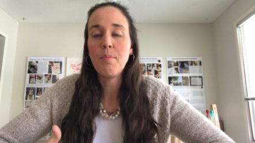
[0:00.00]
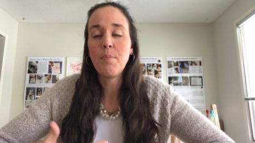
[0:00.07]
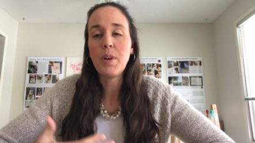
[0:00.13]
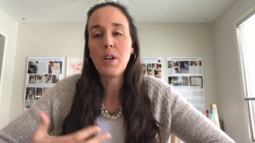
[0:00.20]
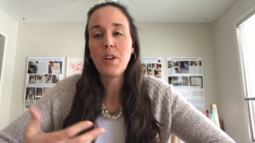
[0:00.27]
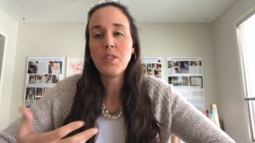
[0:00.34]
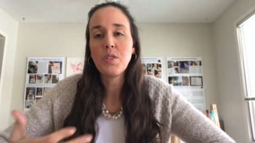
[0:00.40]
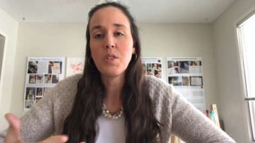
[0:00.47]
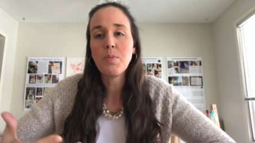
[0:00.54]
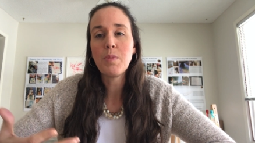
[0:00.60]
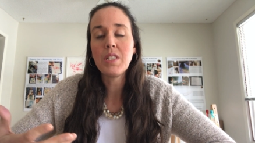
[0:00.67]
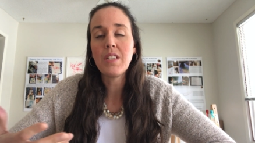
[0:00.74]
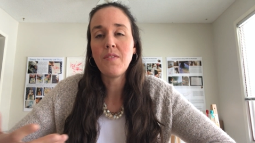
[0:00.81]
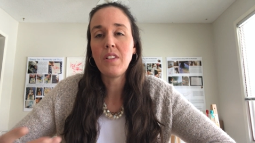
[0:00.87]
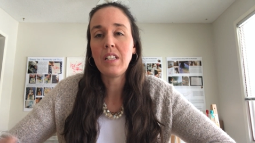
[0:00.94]
But also
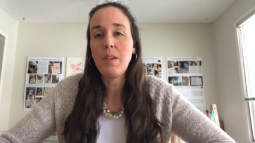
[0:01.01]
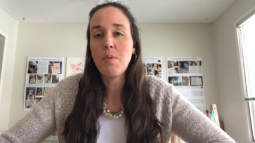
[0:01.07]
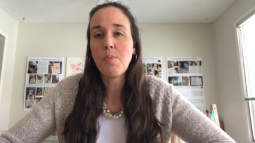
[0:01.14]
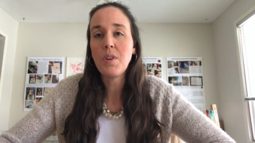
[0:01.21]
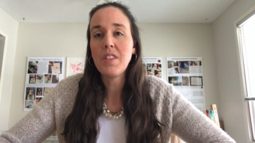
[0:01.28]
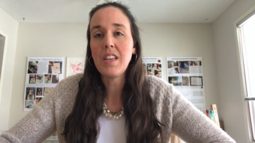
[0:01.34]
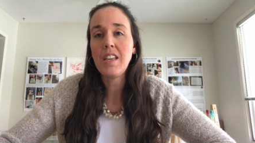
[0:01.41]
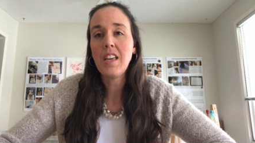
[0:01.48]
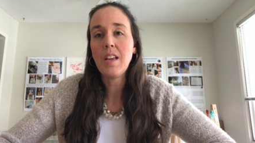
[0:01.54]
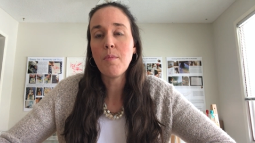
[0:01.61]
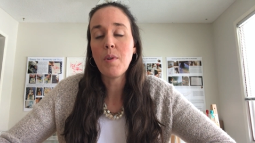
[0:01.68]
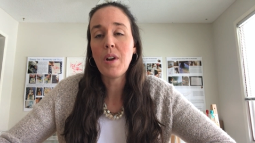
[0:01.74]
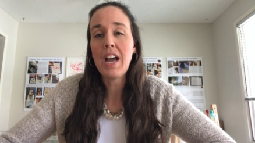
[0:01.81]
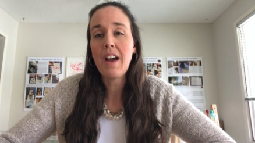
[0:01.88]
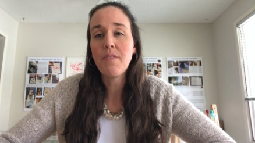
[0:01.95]
specifically when we're thinking
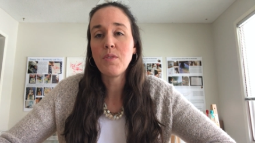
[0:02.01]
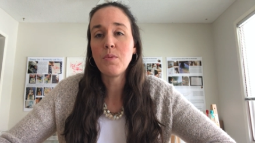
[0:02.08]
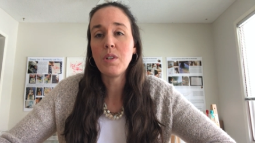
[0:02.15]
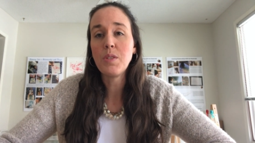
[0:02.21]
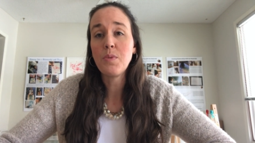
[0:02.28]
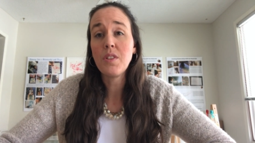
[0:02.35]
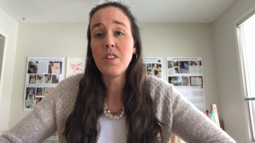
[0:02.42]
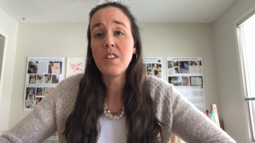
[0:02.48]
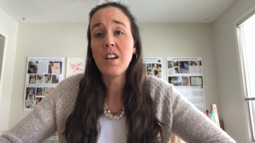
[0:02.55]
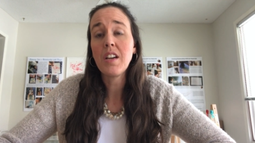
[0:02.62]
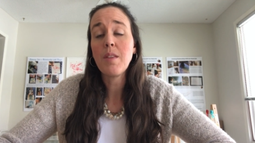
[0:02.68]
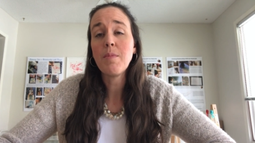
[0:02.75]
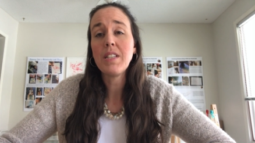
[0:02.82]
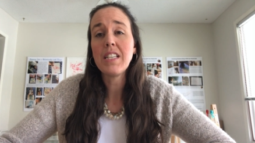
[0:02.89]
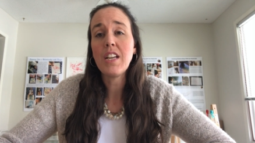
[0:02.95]
about afterwards with our
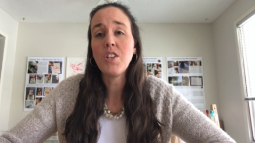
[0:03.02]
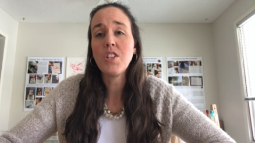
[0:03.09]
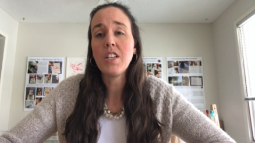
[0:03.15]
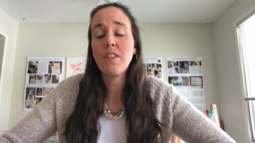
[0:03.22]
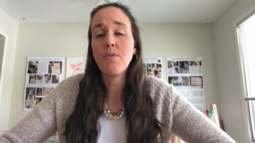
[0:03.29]
documentation,